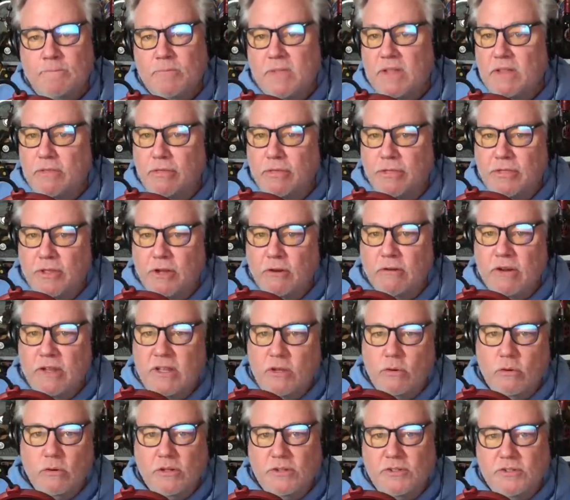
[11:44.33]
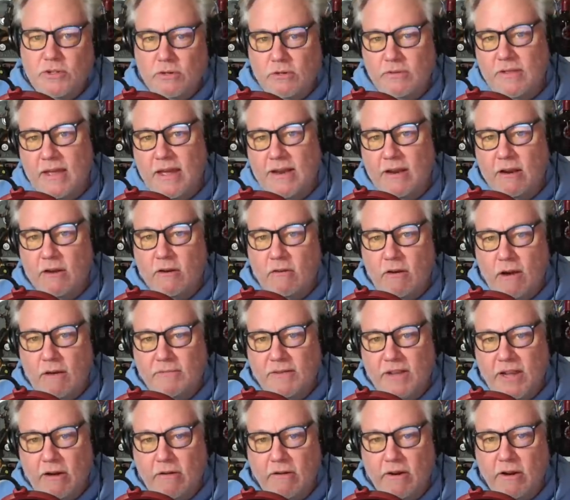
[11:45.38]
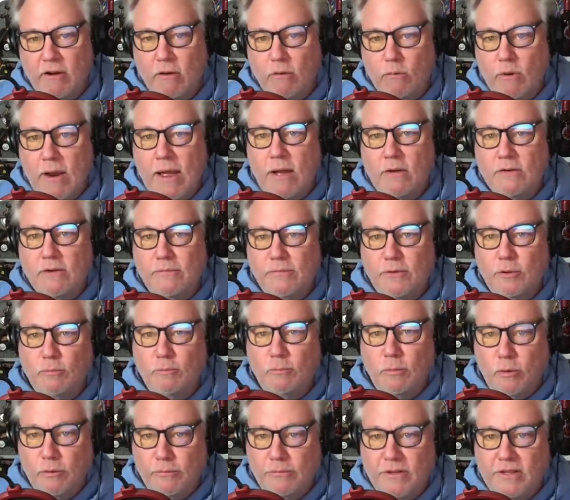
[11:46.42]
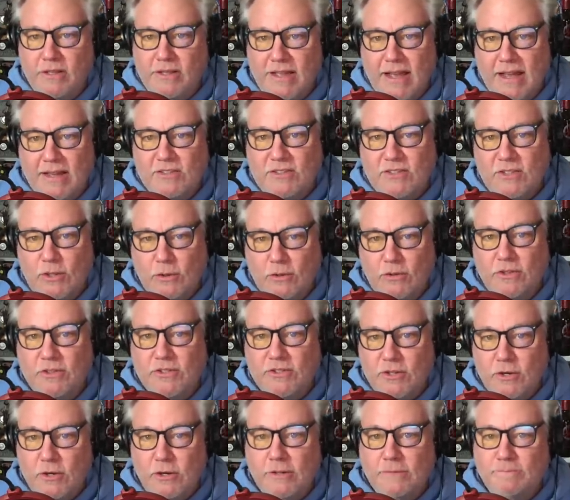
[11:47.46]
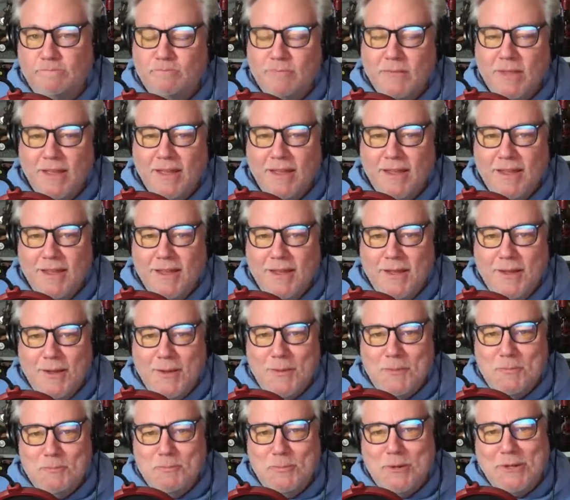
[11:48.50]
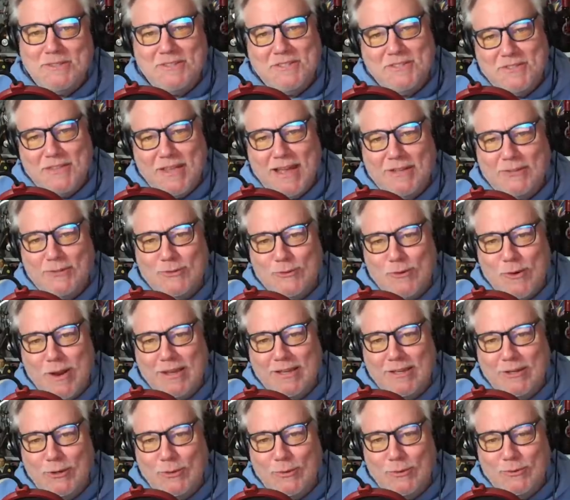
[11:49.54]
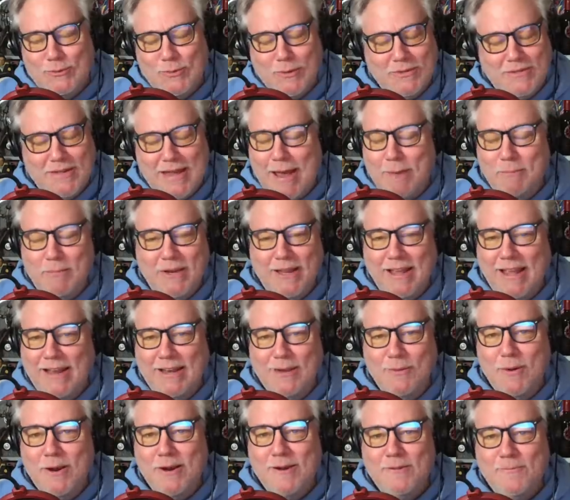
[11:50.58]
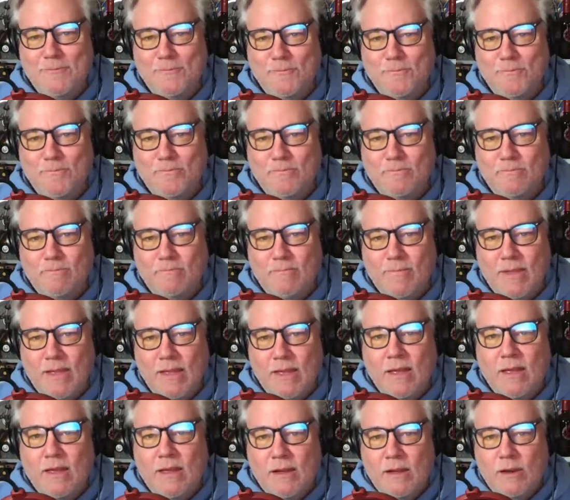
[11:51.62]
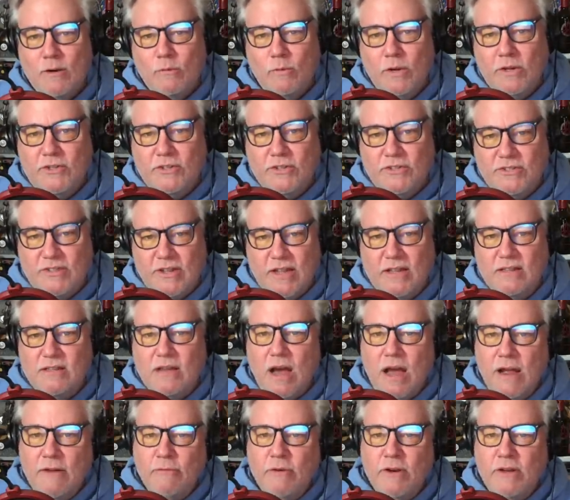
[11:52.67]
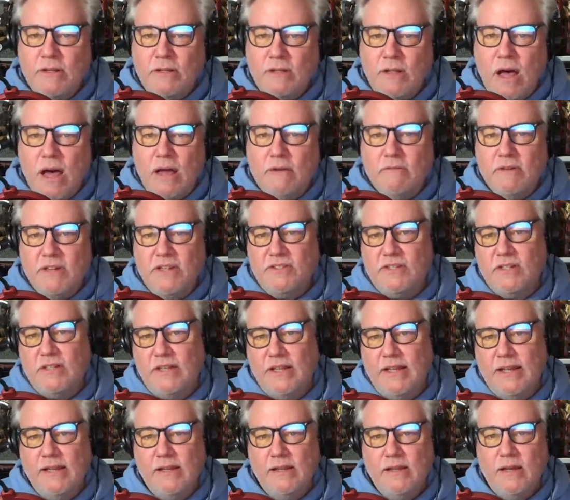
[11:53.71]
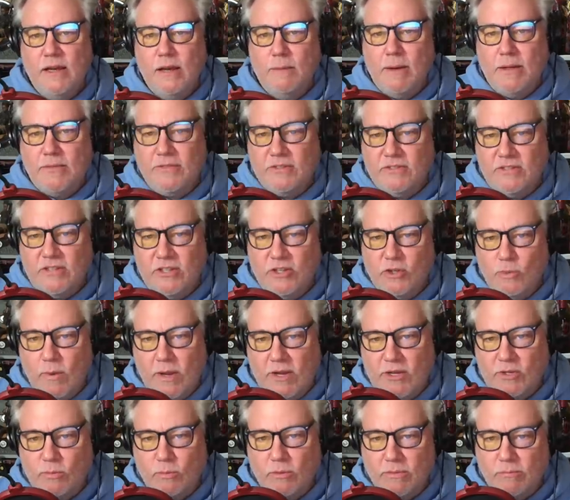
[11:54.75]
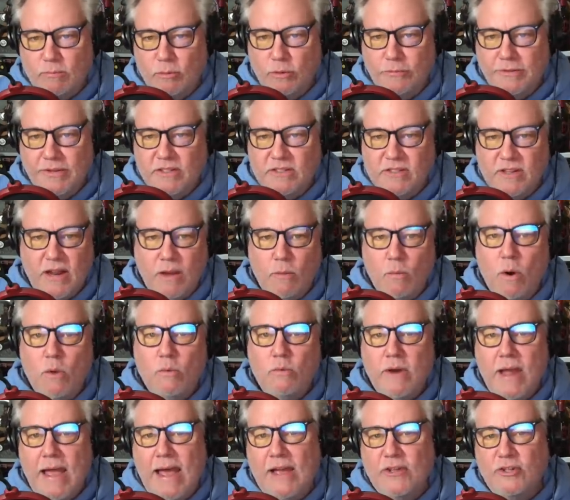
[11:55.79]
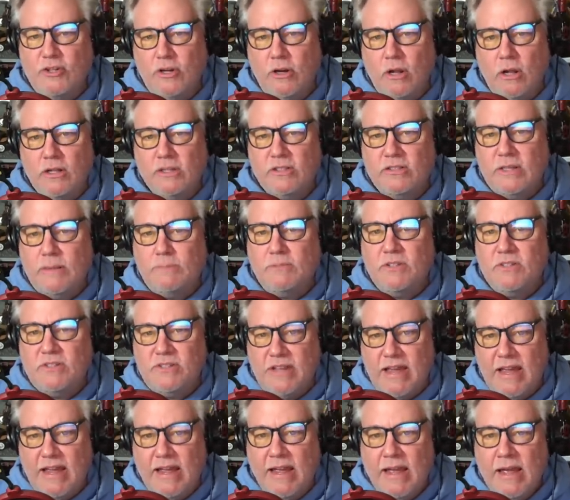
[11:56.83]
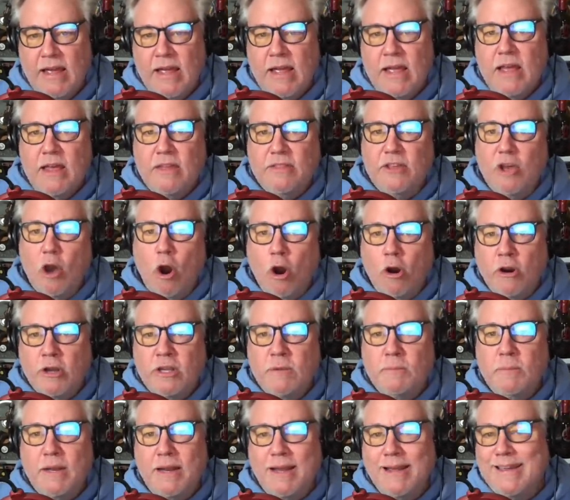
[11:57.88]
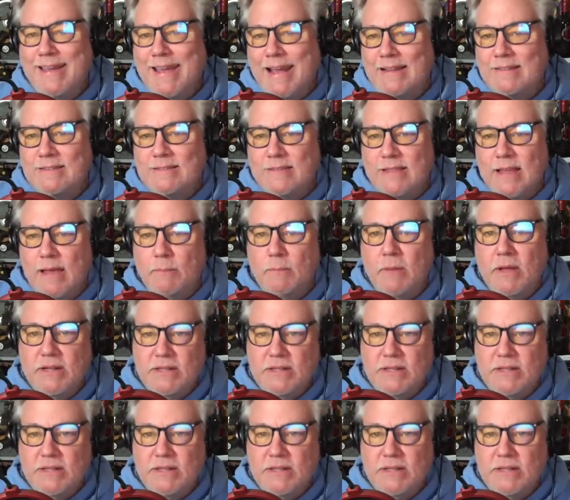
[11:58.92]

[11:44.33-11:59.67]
In theory, you could turn that aircraft carrier around if you perfectly executed the turn, but does that strike you as what's happening anywhere? Richard says, I've written a lot recently about the situation with movies, and I won't rehash it all except to say the argument against them